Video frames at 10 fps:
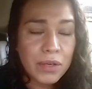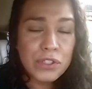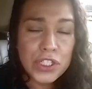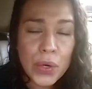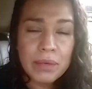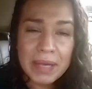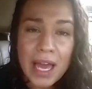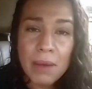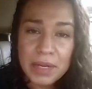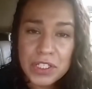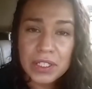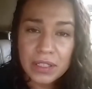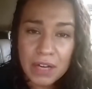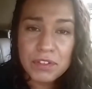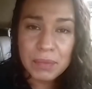He was showing me how much he
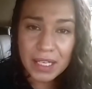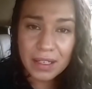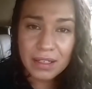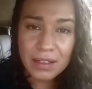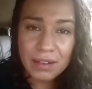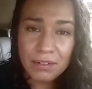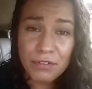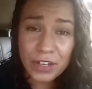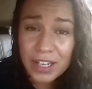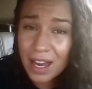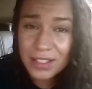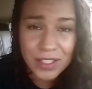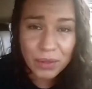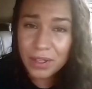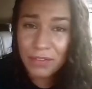loved me. For God
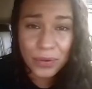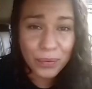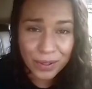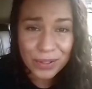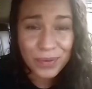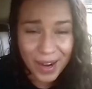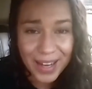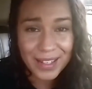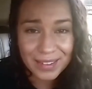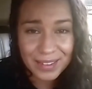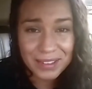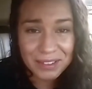so loved the world, right?